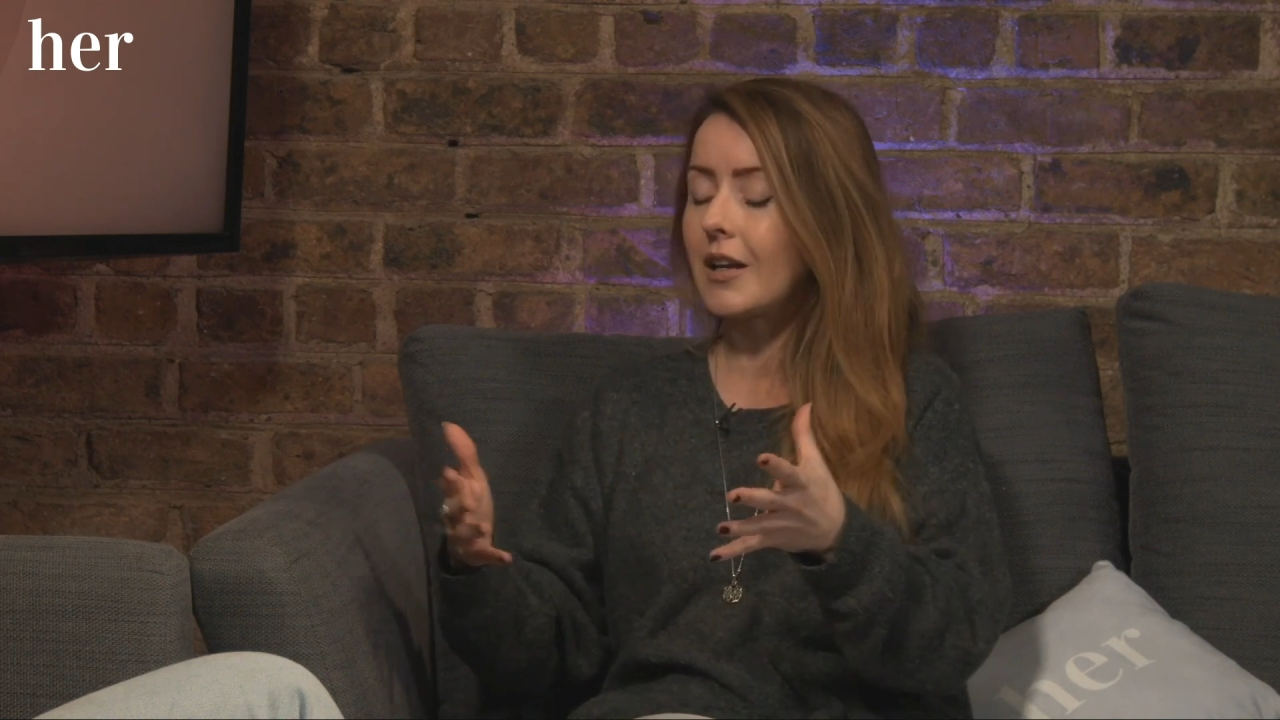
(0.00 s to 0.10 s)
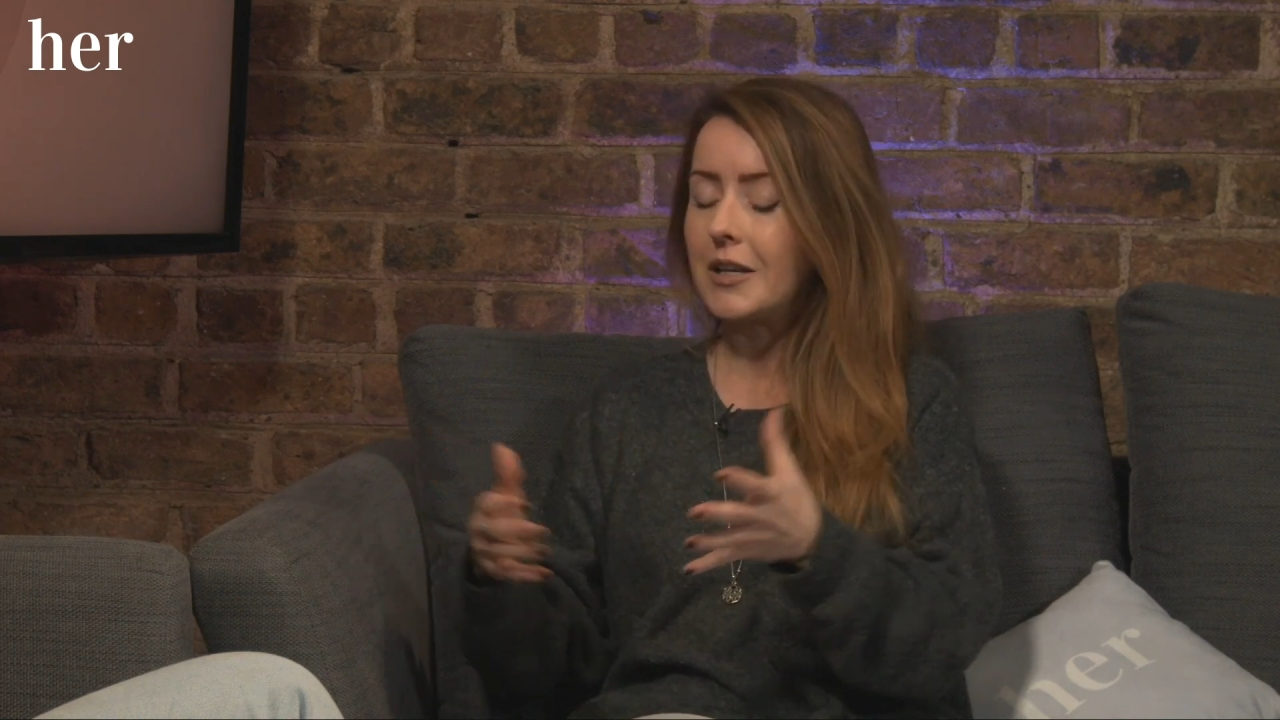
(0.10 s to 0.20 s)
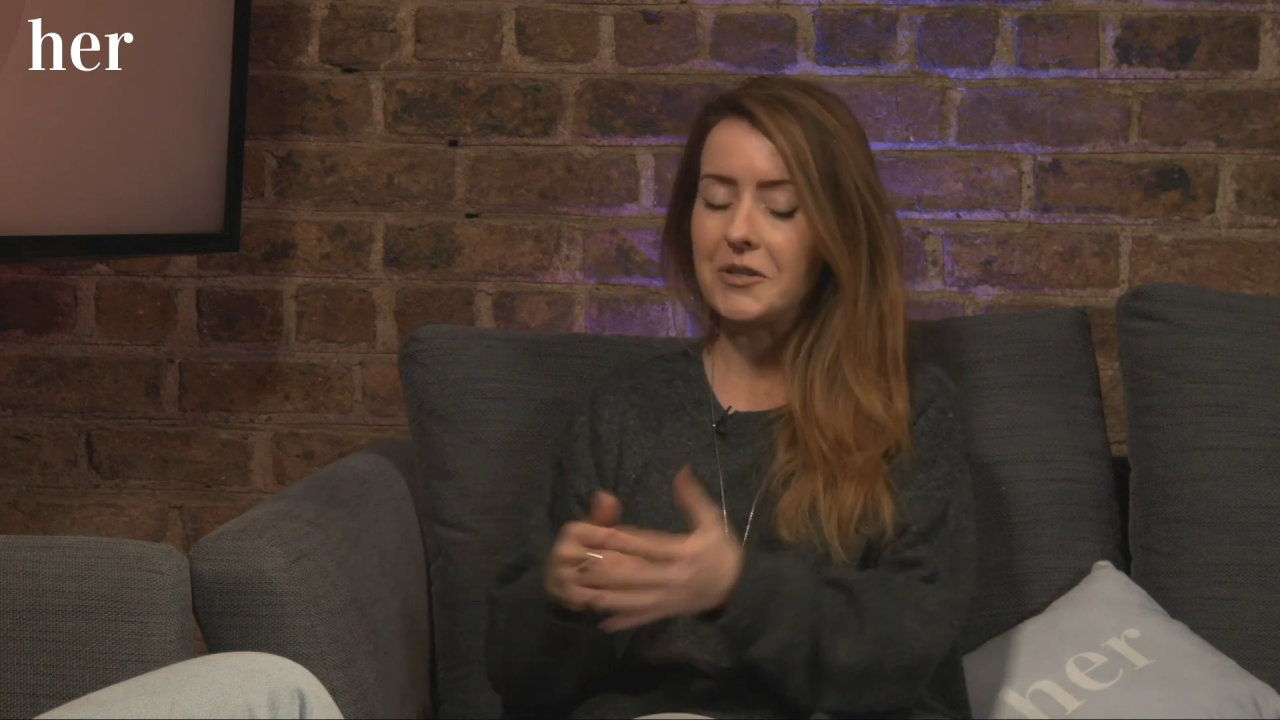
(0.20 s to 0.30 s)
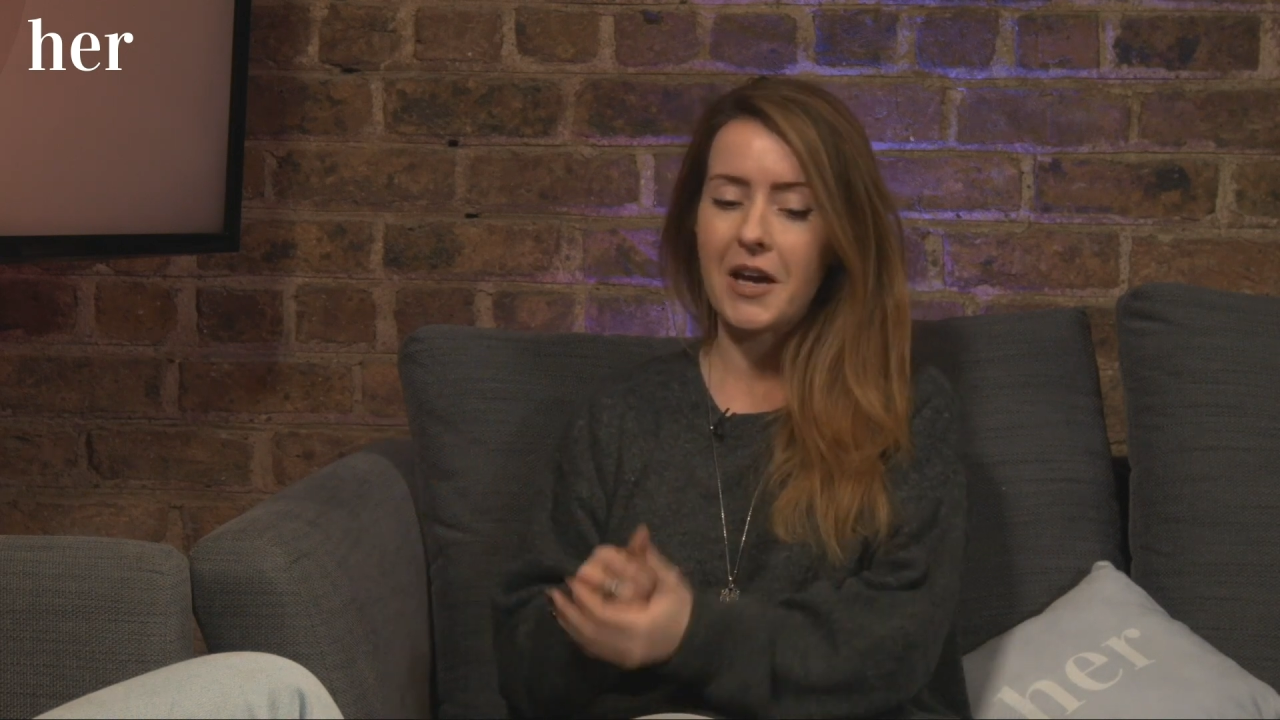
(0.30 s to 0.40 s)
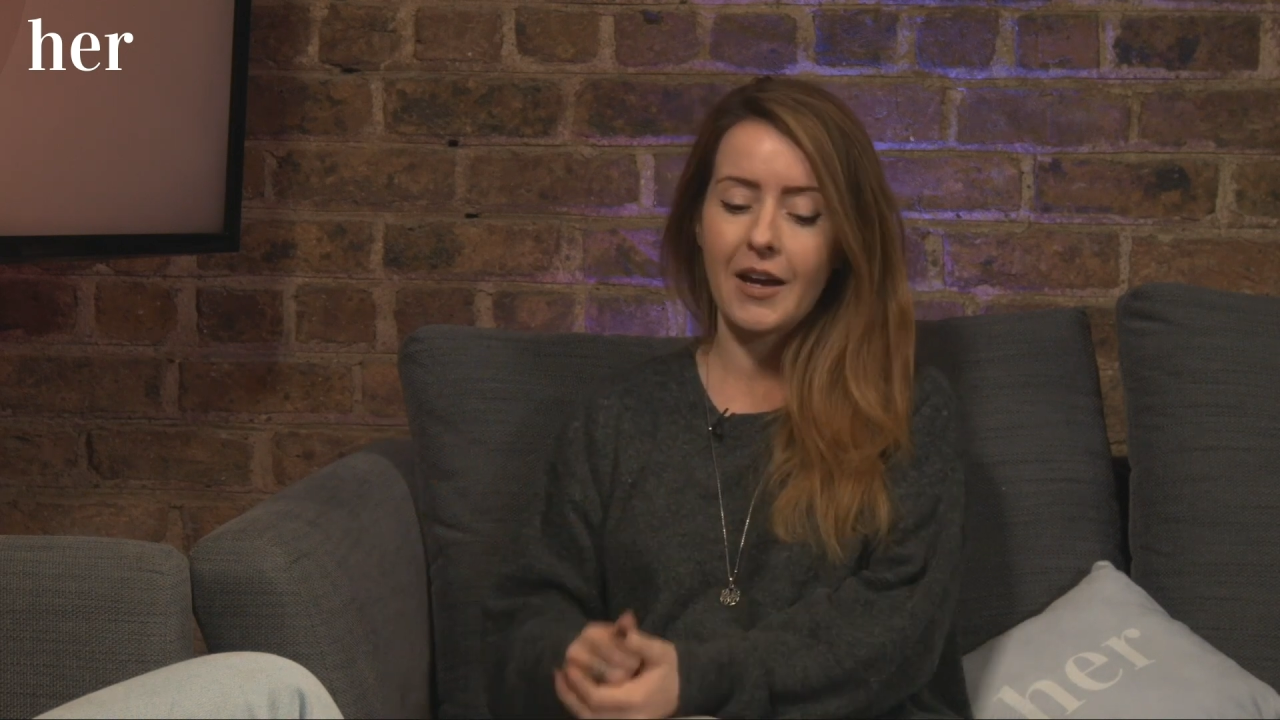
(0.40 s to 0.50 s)
a
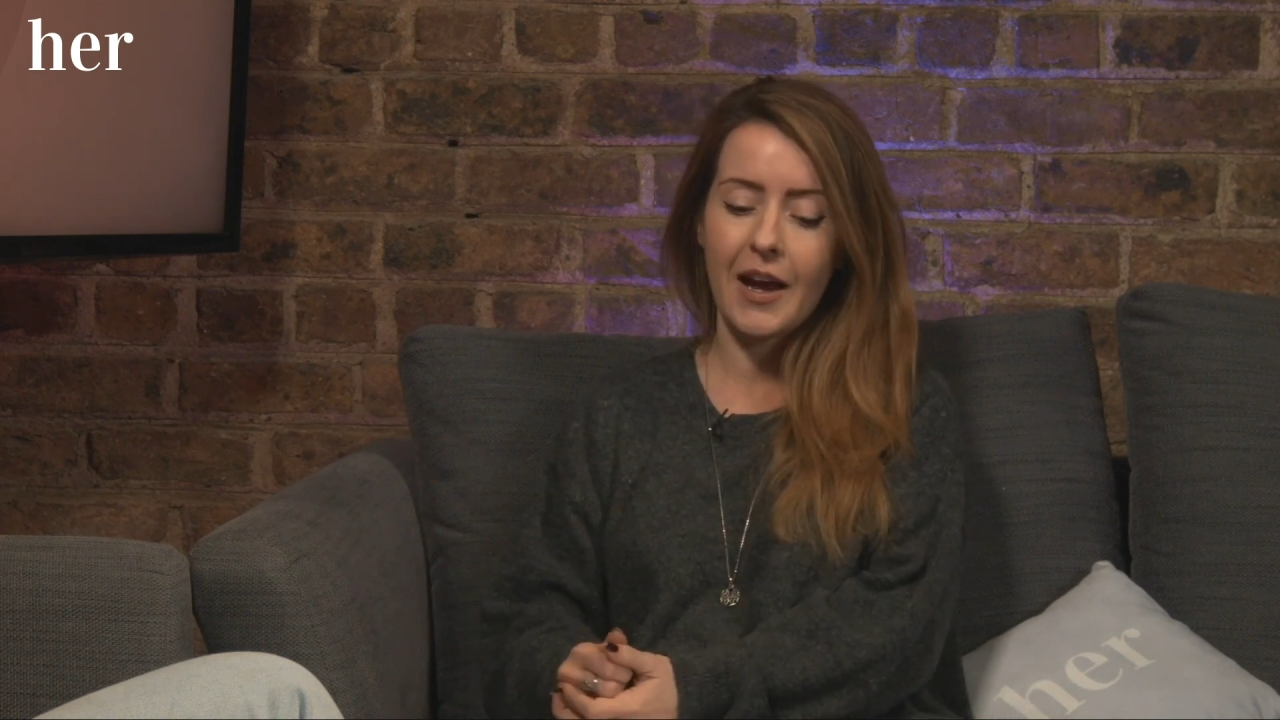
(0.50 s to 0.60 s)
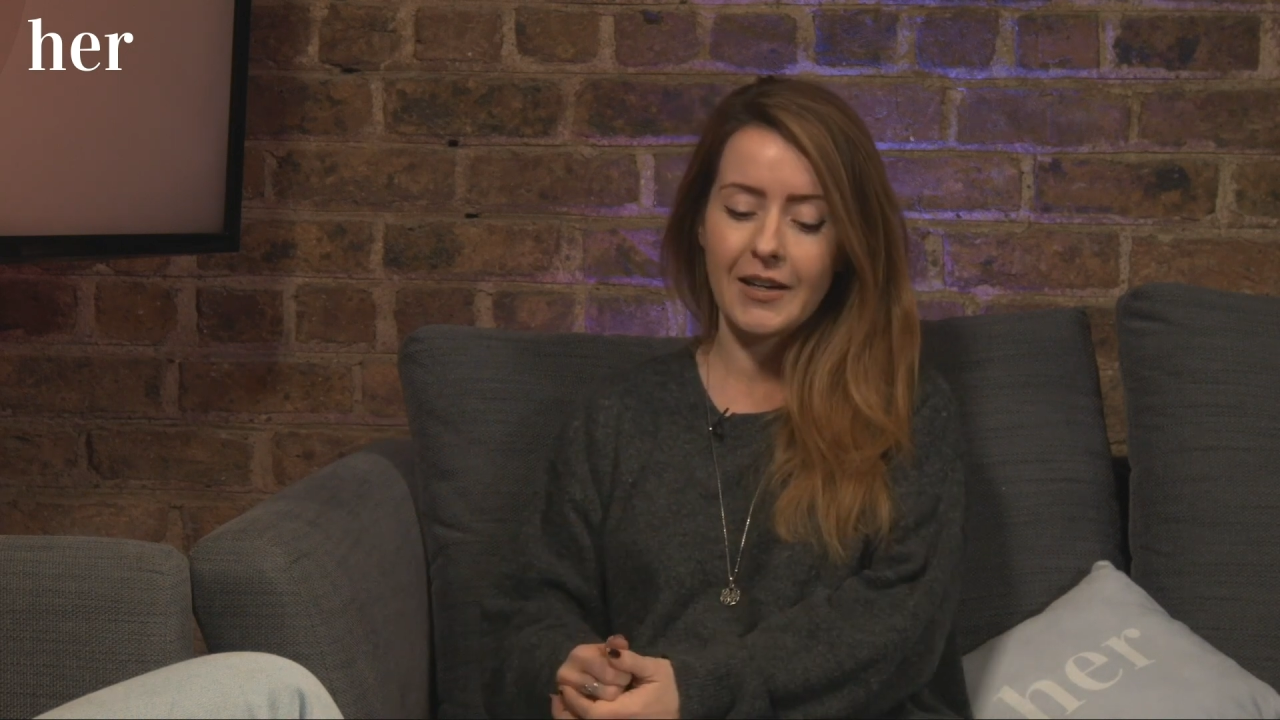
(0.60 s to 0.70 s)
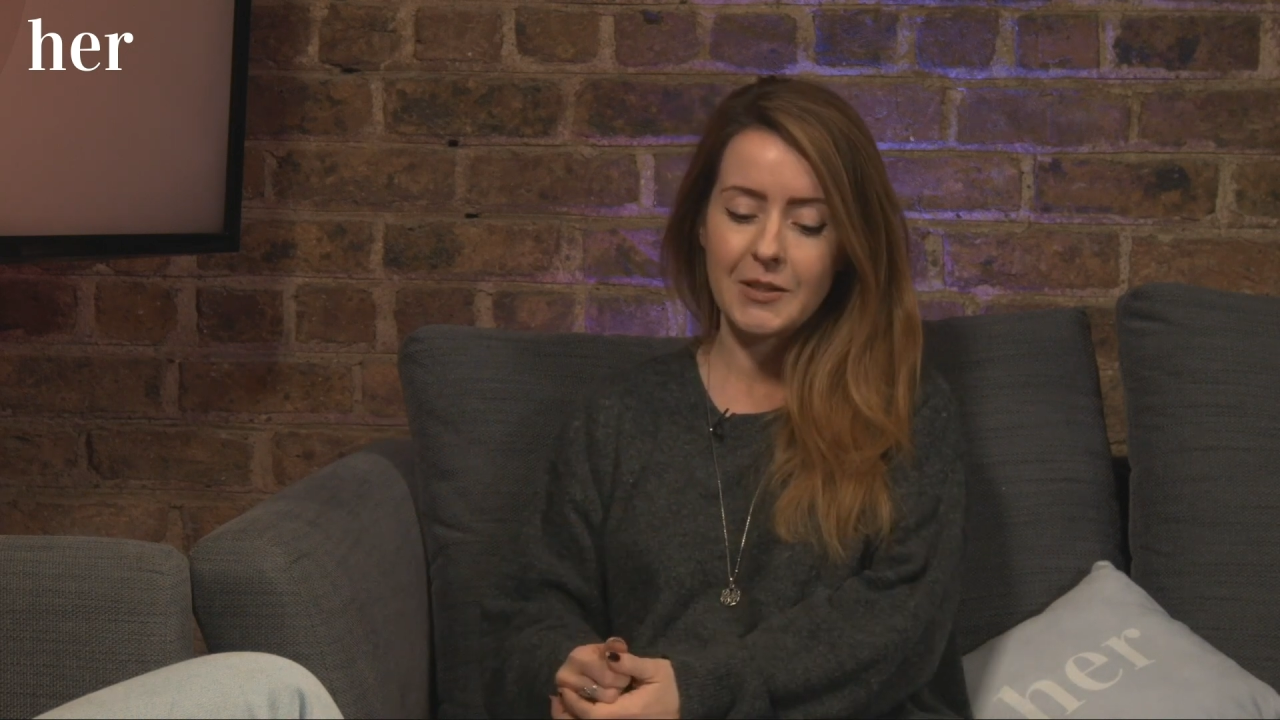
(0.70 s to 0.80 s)
new decade